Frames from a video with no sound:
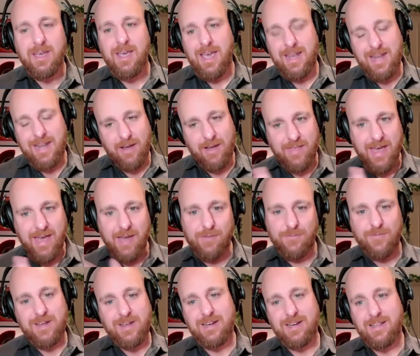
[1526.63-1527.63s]
and how that
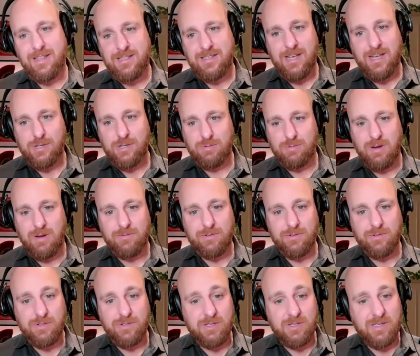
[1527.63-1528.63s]
fed into the sexual
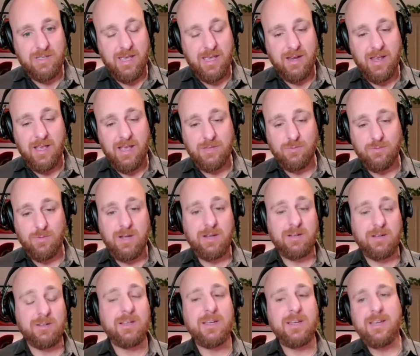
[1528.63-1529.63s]
revolution as
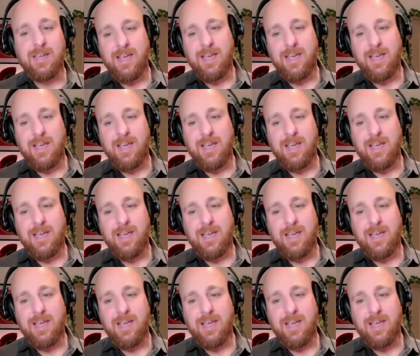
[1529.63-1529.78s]
well.